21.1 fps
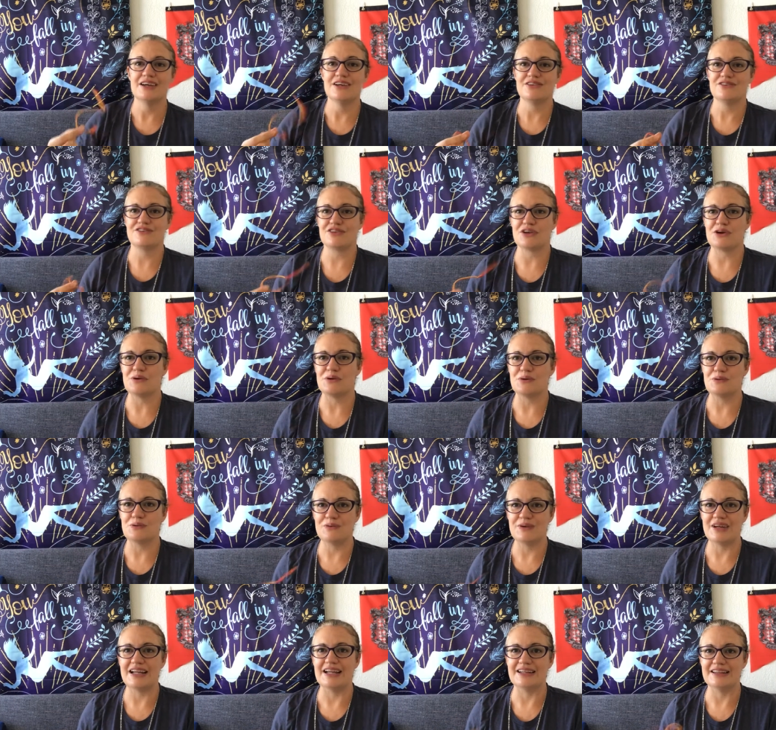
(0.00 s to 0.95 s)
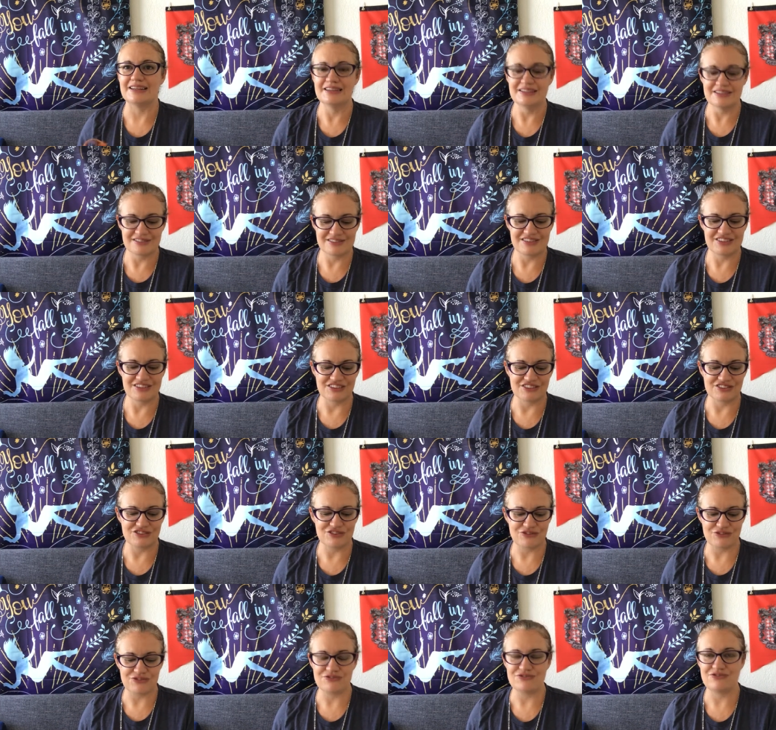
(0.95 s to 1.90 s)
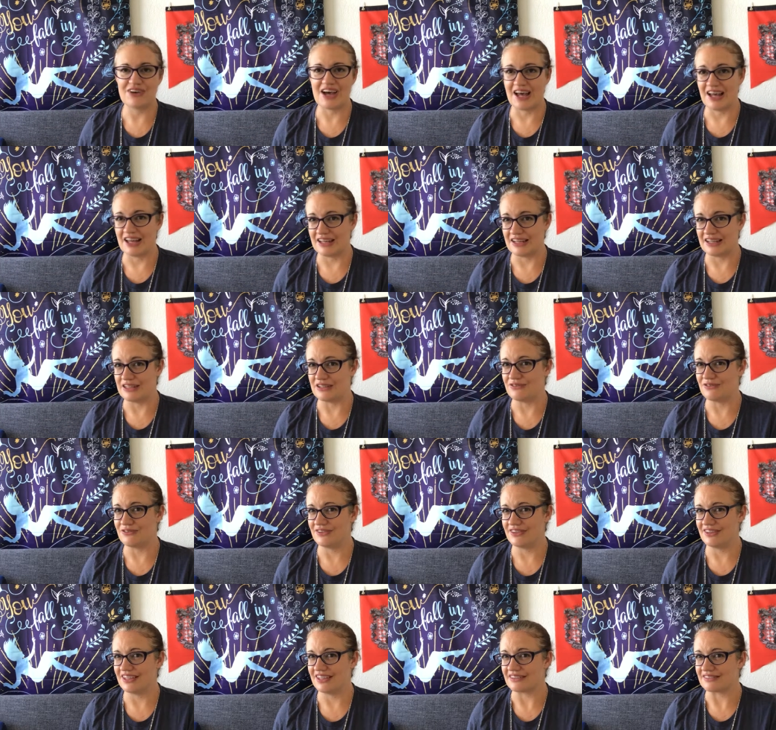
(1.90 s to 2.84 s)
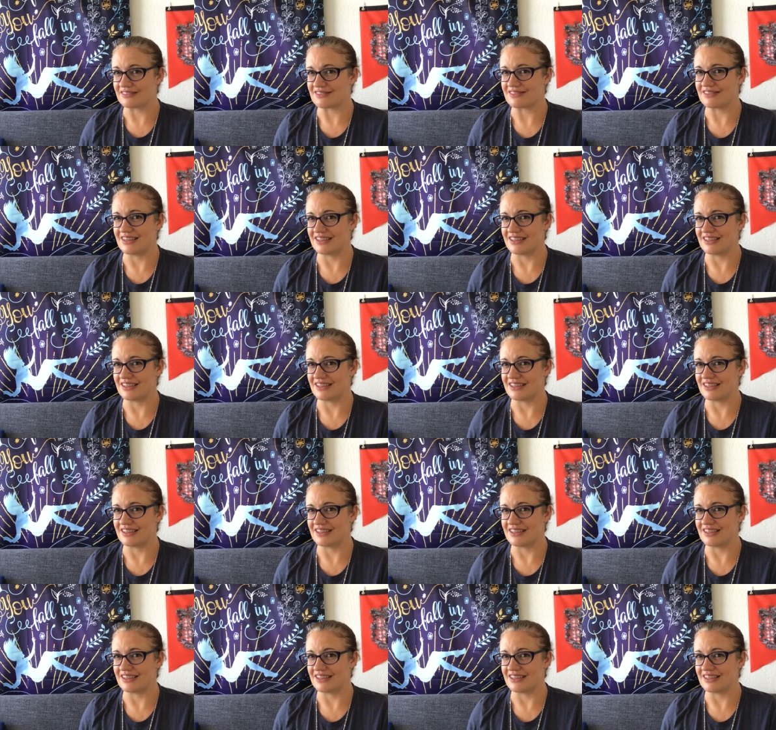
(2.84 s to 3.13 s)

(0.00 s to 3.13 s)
So at least there's five things.